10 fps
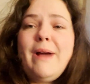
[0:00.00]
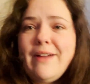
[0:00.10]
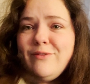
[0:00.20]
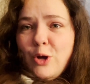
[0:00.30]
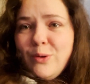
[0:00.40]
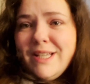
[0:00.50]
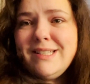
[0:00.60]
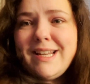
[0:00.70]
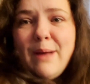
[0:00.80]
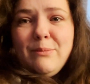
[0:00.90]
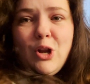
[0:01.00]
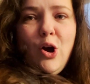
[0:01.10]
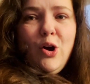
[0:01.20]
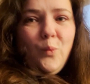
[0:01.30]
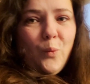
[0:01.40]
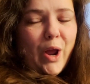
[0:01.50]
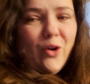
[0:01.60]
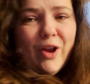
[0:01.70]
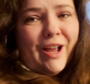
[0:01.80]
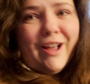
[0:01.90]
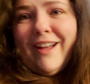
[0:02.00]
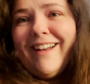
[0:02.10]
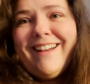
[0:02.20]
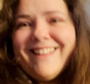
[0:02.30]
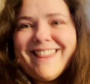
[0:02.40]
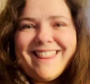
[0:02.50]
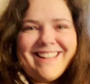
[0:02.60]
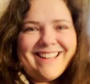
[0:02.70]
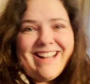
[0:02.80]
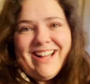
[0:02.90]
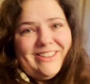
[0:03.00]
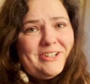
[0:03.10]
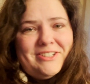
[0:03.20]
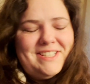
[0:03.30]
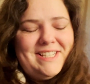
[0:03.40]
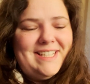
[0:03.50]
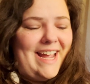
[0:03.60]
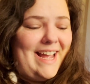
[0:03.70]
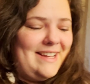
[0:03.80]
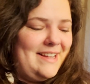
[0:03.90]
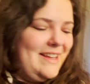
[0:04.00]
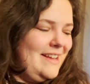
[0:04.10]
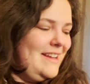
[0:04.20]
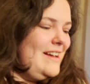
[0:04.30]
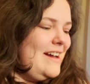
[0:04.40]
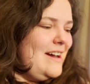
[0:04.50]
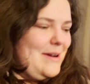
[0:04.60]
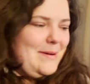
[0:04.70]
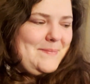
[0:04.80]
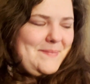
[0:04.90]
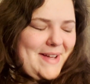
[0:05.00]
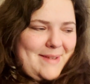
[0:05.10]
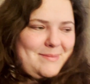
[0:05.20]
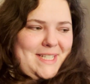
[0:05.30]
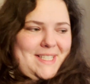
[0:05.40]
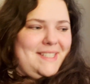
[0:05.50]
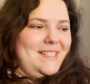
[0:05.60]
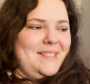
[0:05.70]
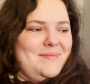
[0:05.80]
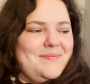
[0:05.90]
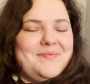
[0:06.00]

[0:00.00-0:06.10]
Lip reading: might have noticed I'm not wearing the colors today. I'm just